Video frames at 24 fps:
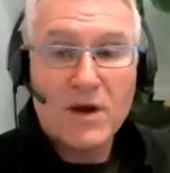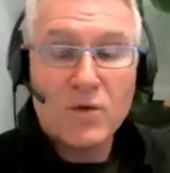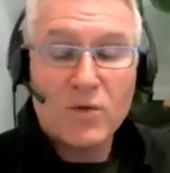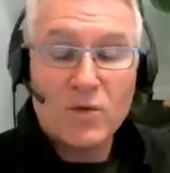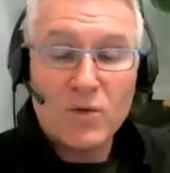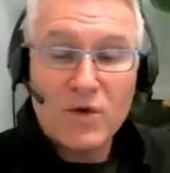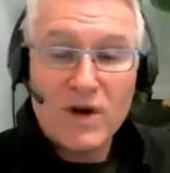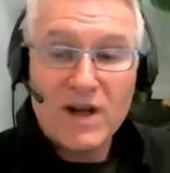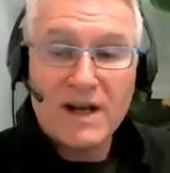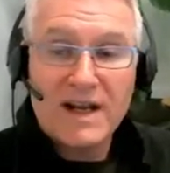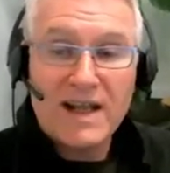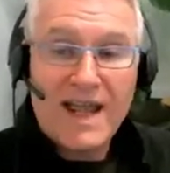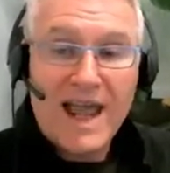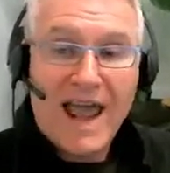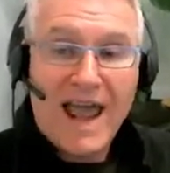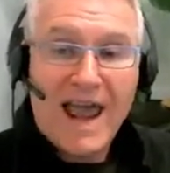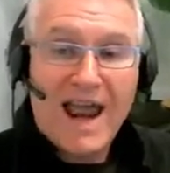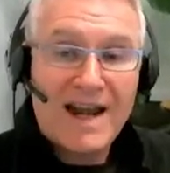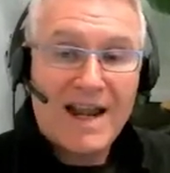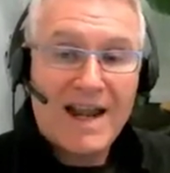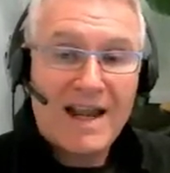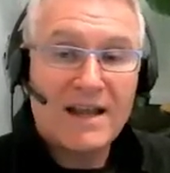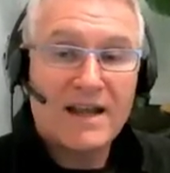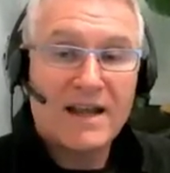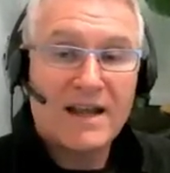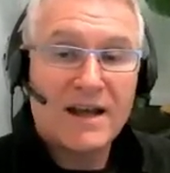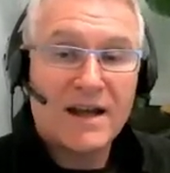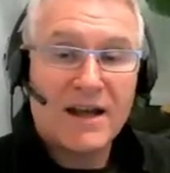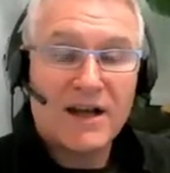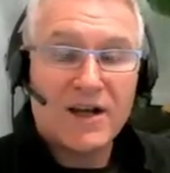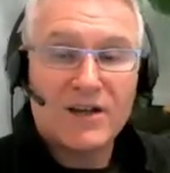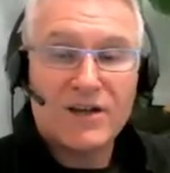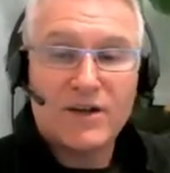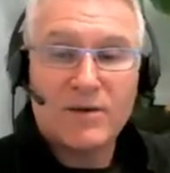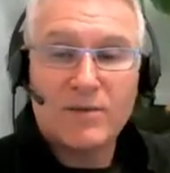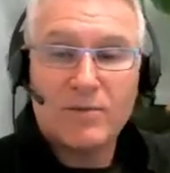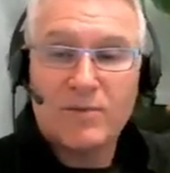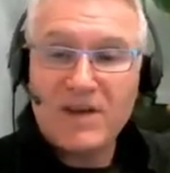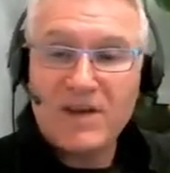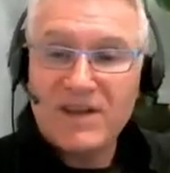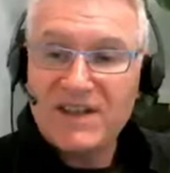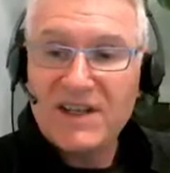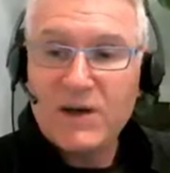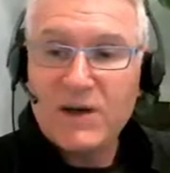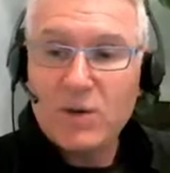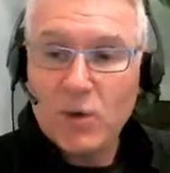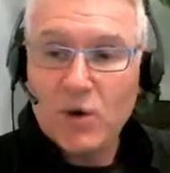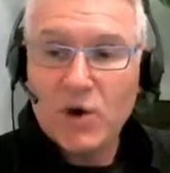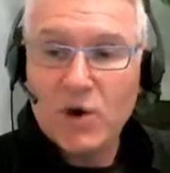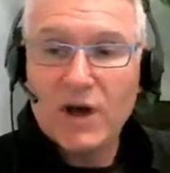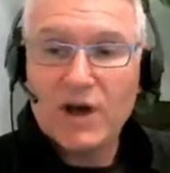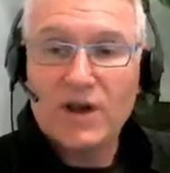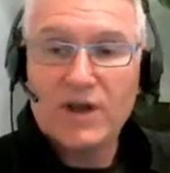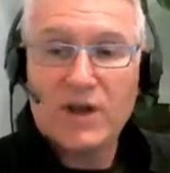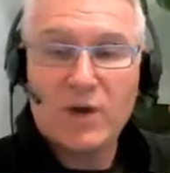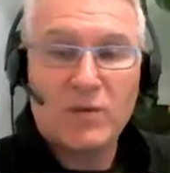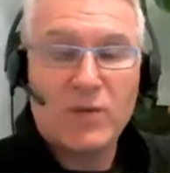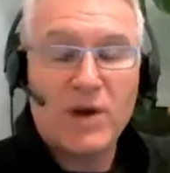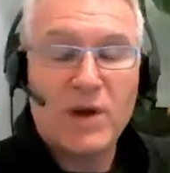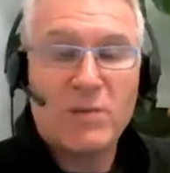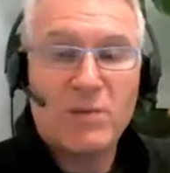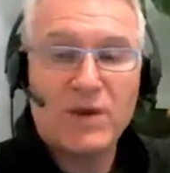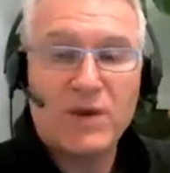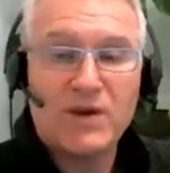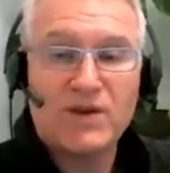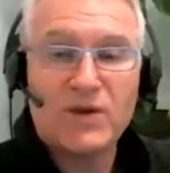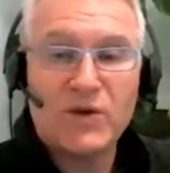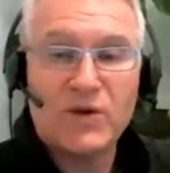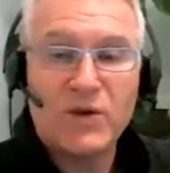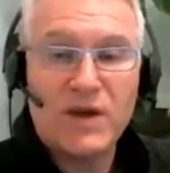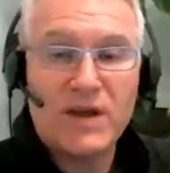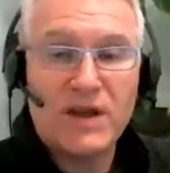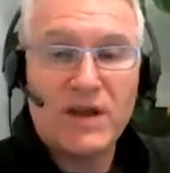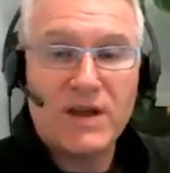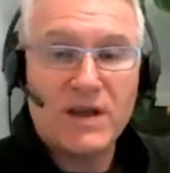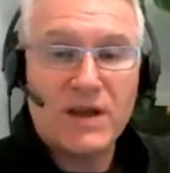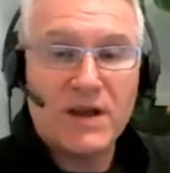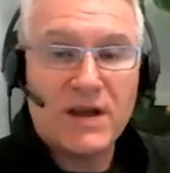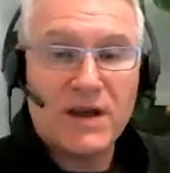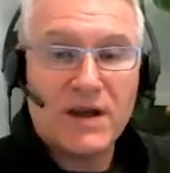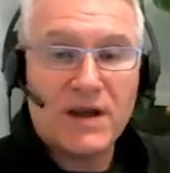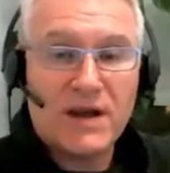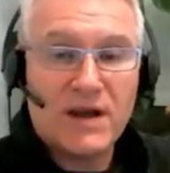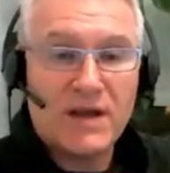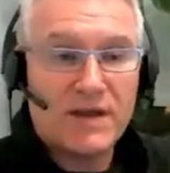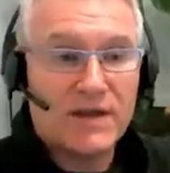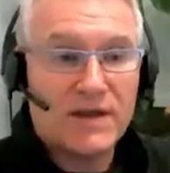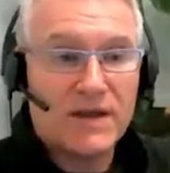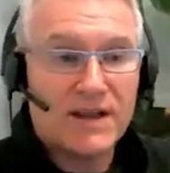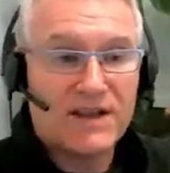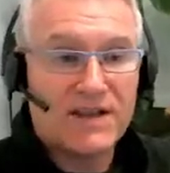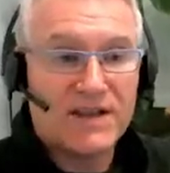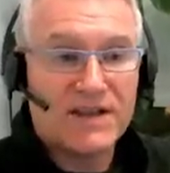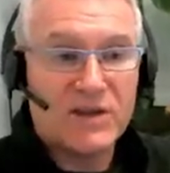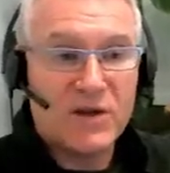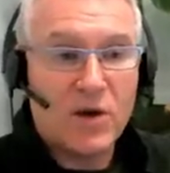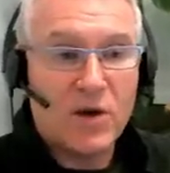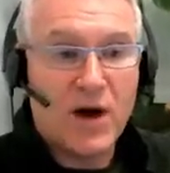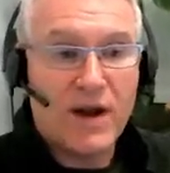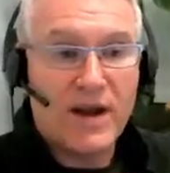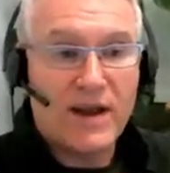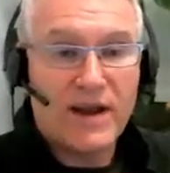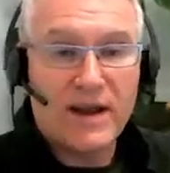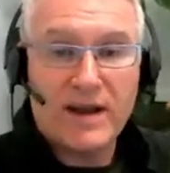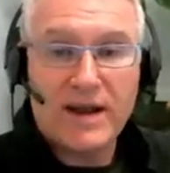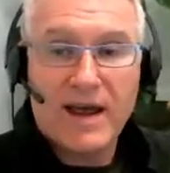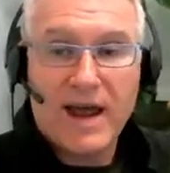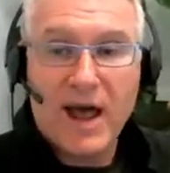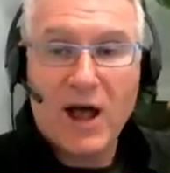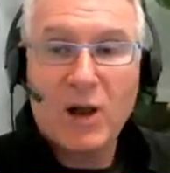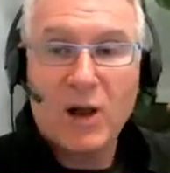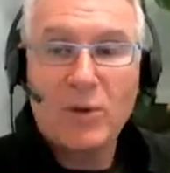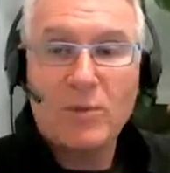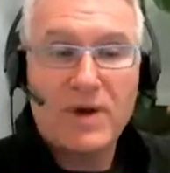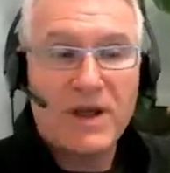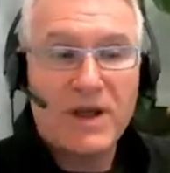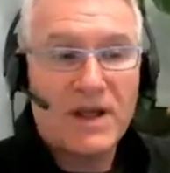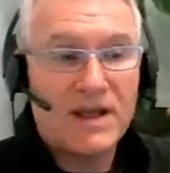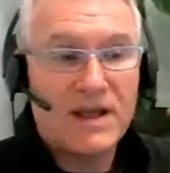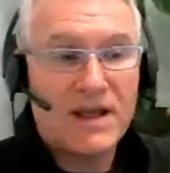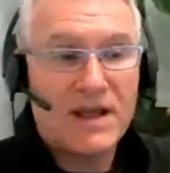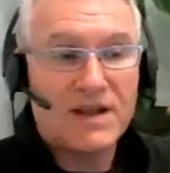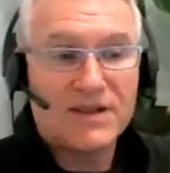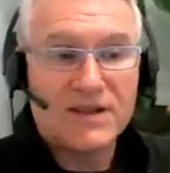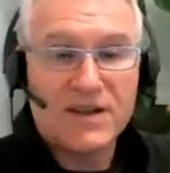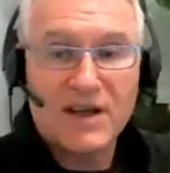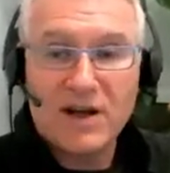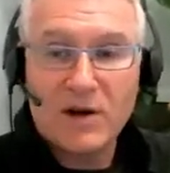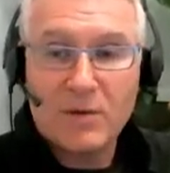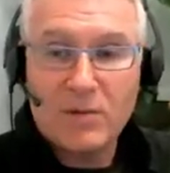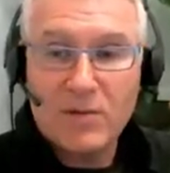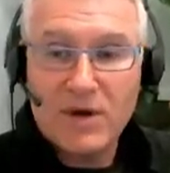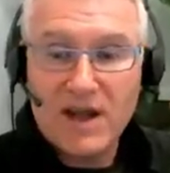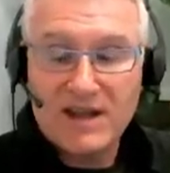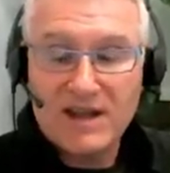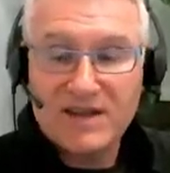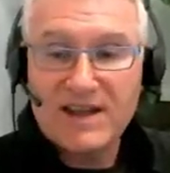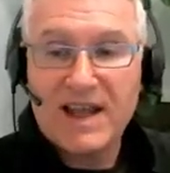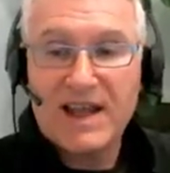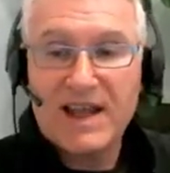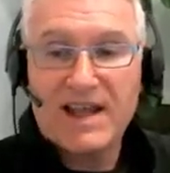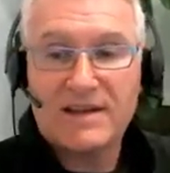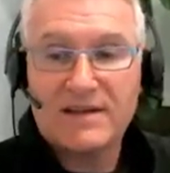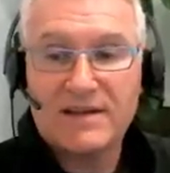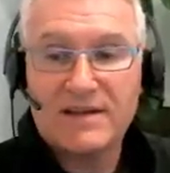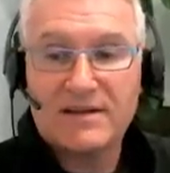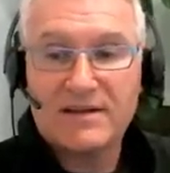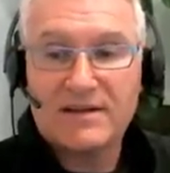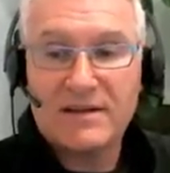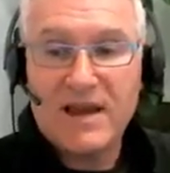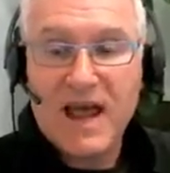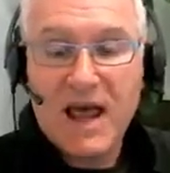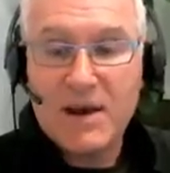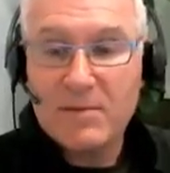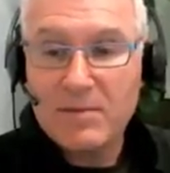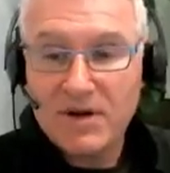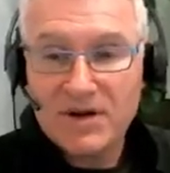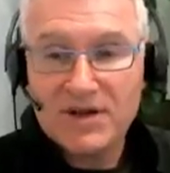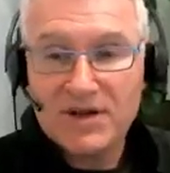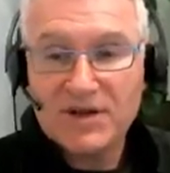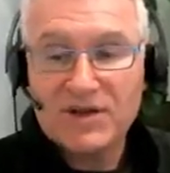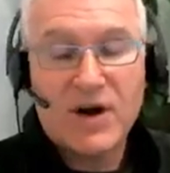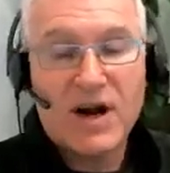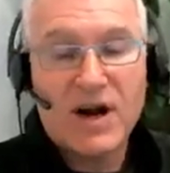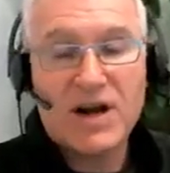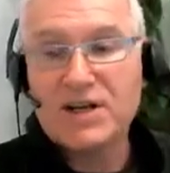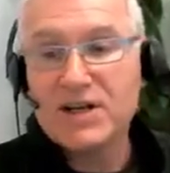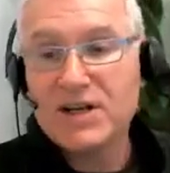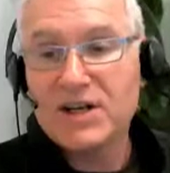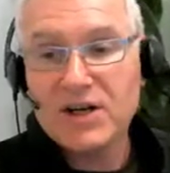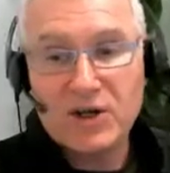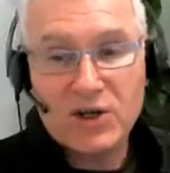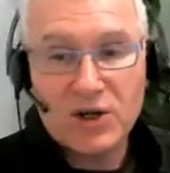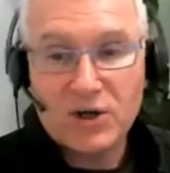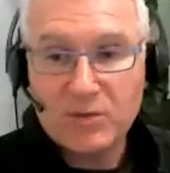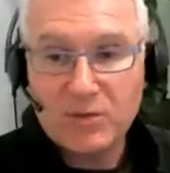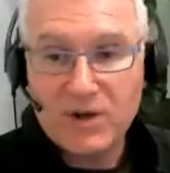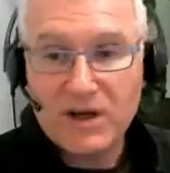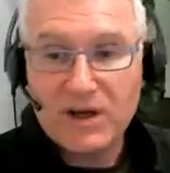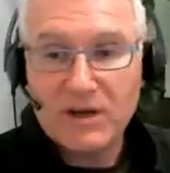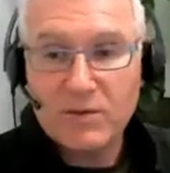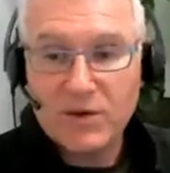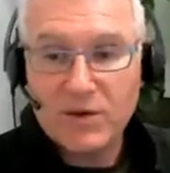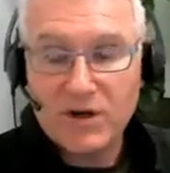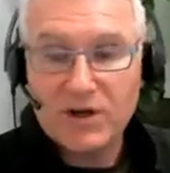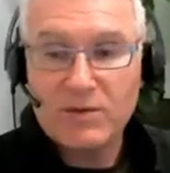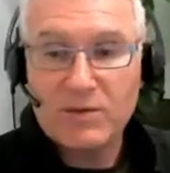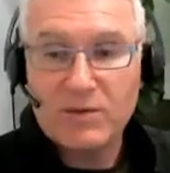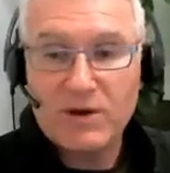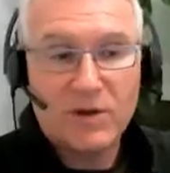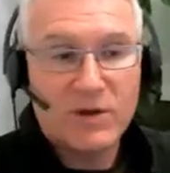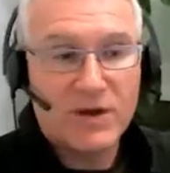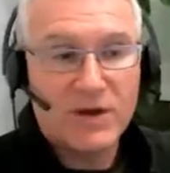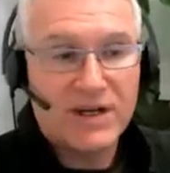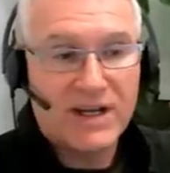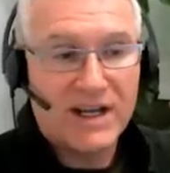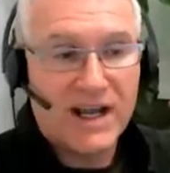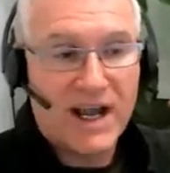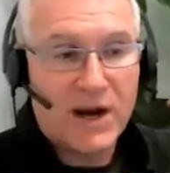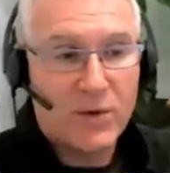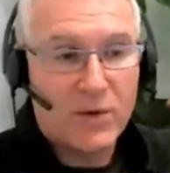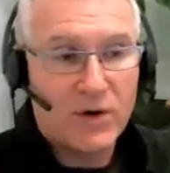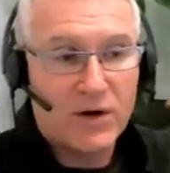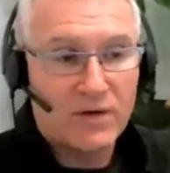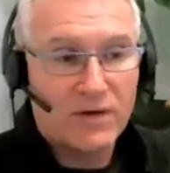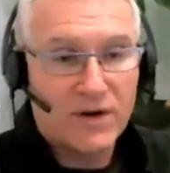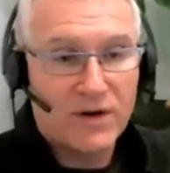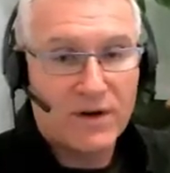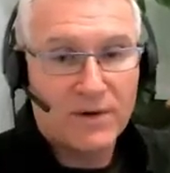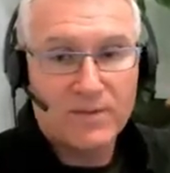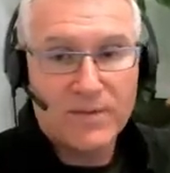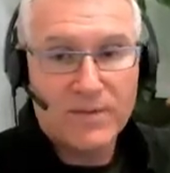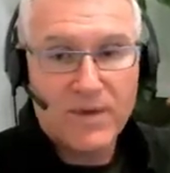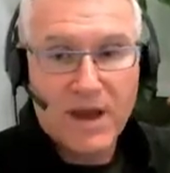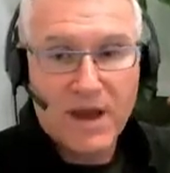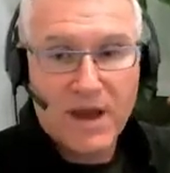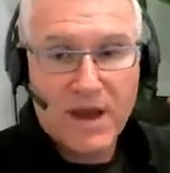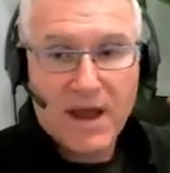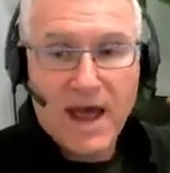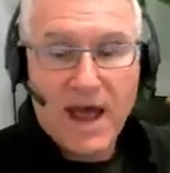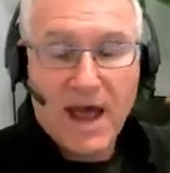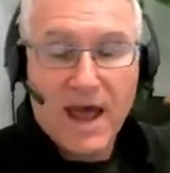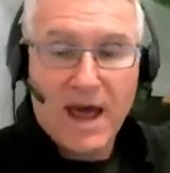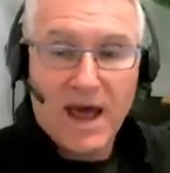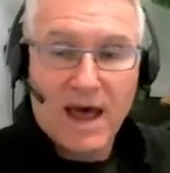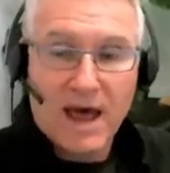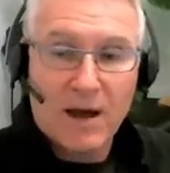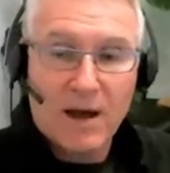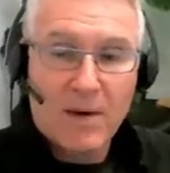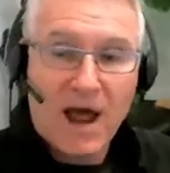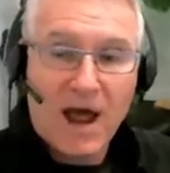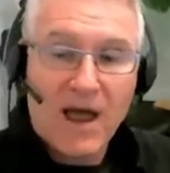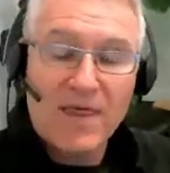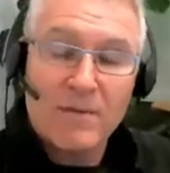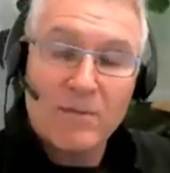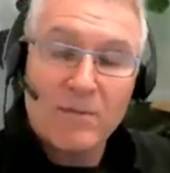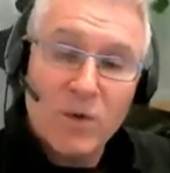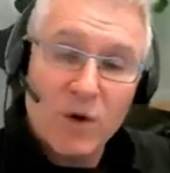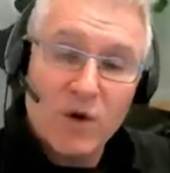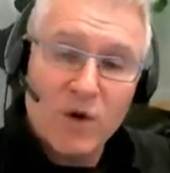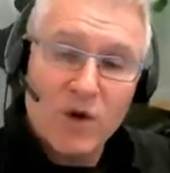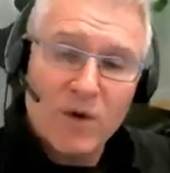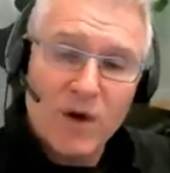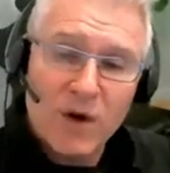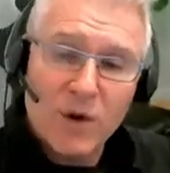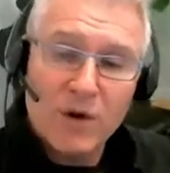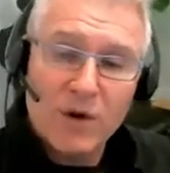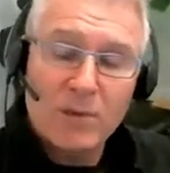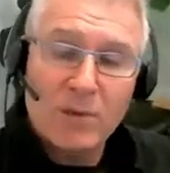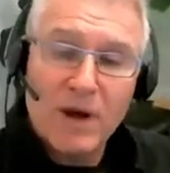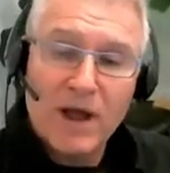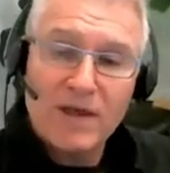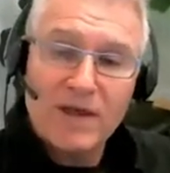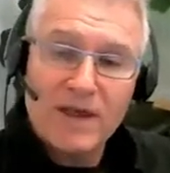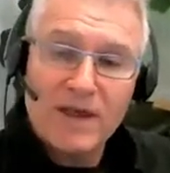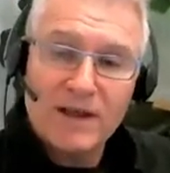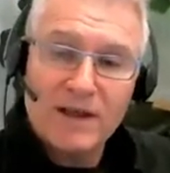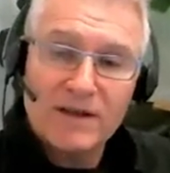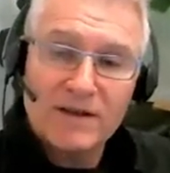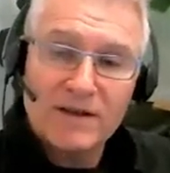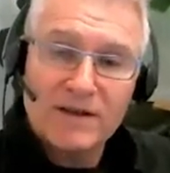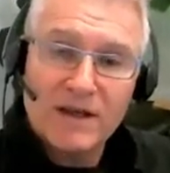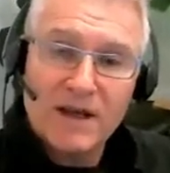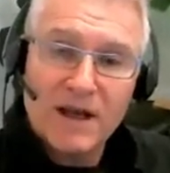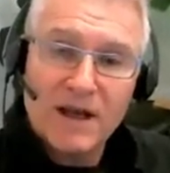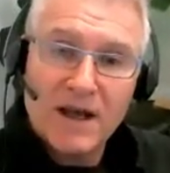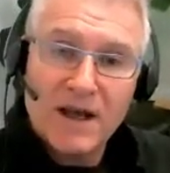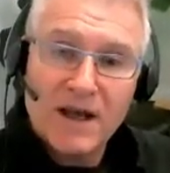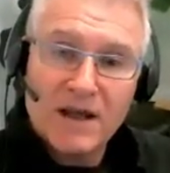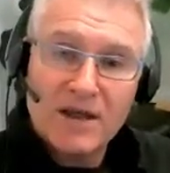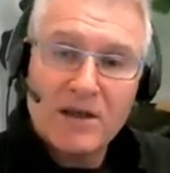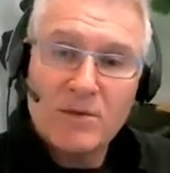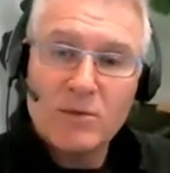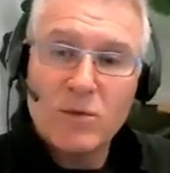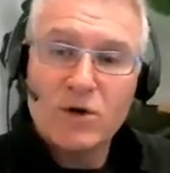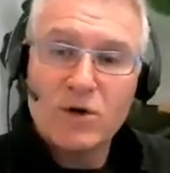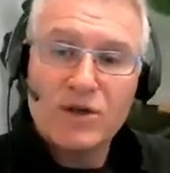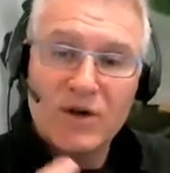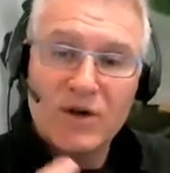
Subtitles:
Really, any busy work that people are doing that's not helping is administration, and we should be looking to get rid of it. And the more that we automate things, the more